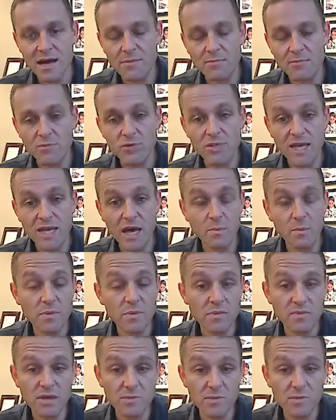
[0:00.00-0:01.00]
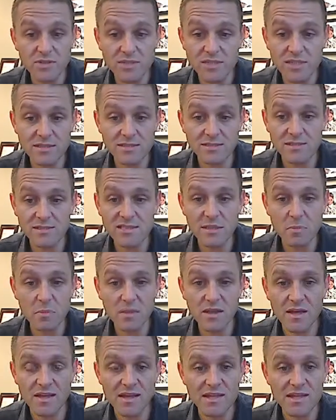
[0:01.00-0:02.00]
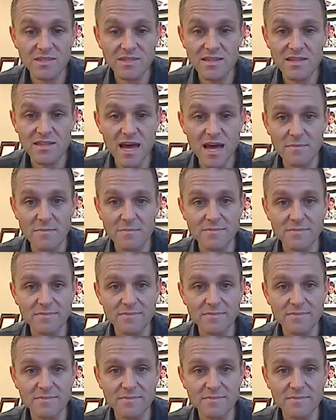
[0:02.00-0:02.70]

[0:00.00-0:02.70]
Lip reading: really helping people to plug into that